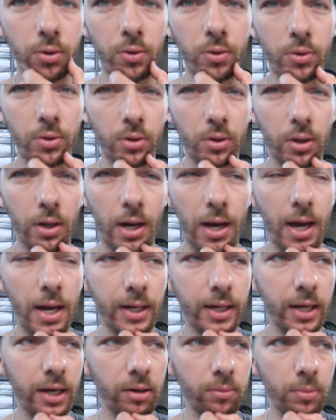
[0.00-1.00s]
Cruiser,
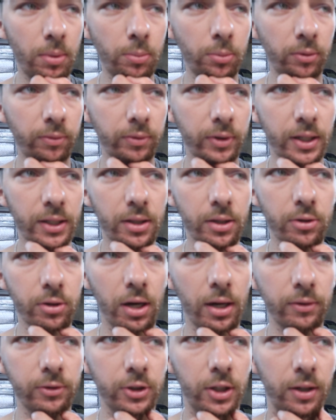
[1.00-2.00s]
I can't remember if we had the
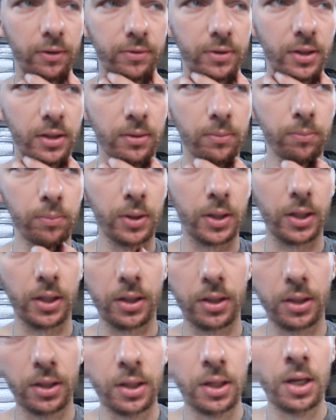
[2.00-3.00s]
drive shaft in,
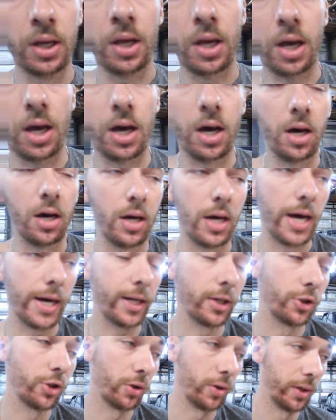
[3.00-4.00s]
but I
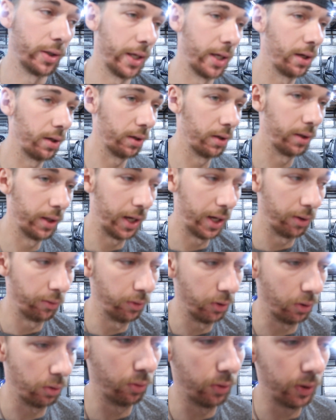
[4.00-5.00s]
can show you that
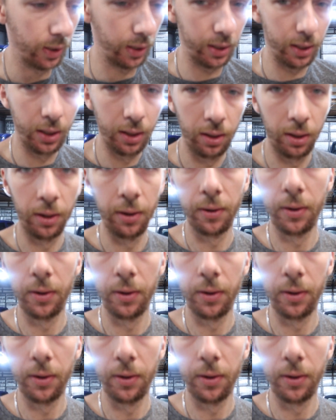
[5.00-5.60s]
real quick.